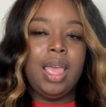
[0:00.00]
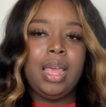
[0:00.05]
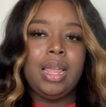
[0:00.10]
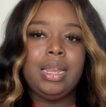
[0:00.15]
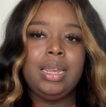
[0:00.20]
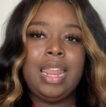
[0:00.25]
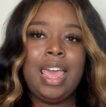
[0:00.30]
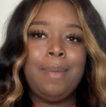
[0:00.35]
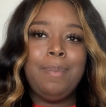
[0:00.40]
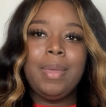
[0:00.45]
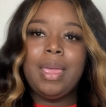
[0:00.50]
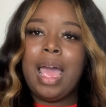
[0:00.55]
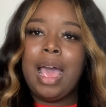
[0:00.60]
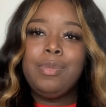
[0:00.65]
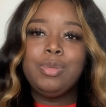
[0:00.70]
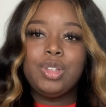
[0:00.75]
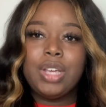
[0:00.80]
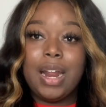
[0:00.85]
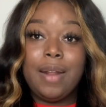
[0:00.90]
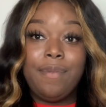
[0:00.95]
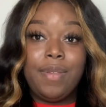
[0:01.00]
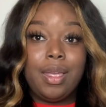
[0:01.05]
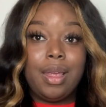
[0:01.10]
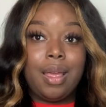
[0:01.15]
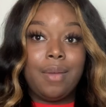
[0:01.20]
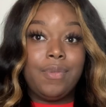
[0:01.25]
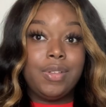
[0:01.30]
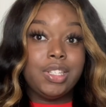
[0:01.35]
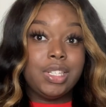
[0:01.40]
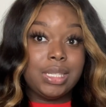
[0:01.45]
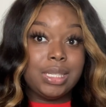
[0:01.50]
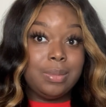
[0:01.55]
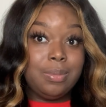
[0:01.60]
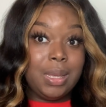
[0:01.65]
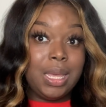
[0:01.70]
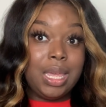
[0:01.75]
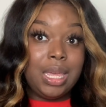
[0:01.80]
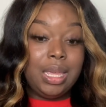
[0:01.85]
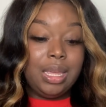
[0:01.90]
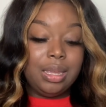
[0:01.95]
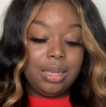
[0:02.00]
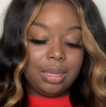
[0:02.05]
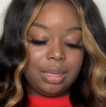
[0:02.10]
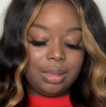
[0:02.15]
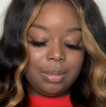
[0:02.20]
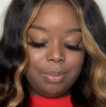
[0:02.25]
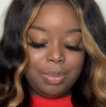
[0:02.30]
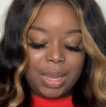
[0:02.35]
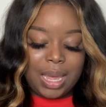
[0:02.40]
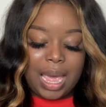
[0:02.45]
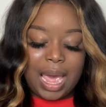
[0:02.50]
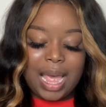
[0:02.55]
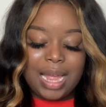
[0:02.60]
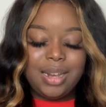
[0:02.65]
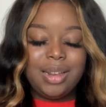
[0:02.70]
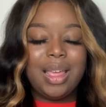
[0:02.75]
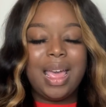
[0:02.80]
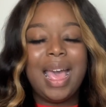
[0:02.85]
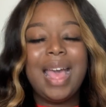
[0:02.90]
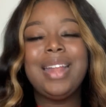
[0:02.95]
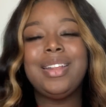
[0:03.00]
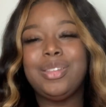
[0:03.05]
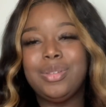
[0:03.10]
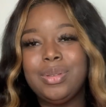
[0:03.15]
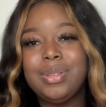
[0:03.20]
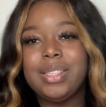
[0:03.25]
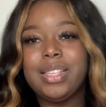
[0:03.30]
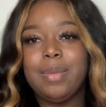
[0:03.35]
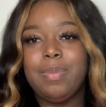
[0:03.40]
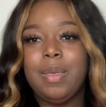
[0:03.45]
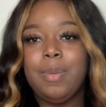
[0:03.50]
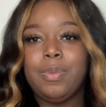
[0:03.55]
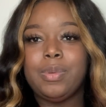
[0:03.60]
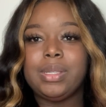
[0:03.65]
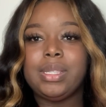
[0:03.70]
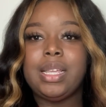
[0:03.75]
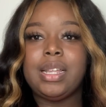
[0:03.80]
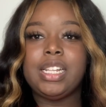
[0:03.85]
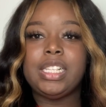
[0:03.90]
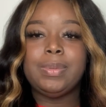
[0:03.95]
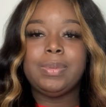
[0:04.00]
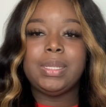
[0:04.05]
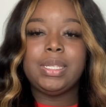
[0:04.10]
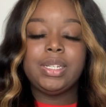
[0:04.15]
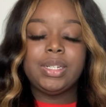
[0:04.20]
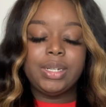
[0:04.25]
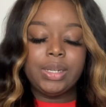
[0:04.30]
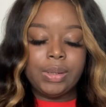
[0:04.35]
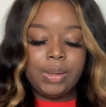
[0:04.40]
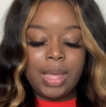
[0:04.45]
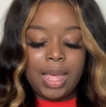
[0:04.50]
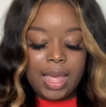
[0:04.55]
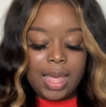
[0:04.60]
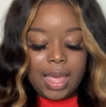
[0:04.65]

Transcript: I'm trying to figure out if it's just me, but I do see people sell this material.